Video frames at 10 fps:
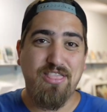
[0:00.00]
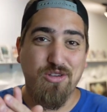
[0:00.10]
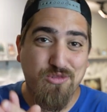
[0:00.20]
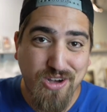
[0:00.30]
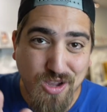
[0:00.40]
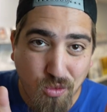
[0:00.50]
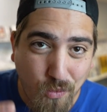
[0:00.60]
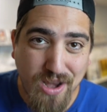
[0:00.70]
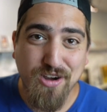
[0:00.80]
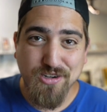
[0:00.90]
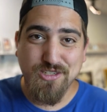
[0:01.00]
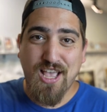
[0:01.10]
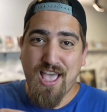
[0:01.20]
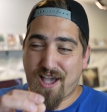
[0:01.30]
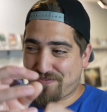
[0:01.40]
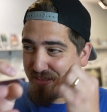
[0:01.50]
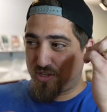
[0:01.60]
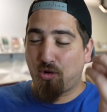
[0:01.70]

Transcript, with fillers: The real winners of this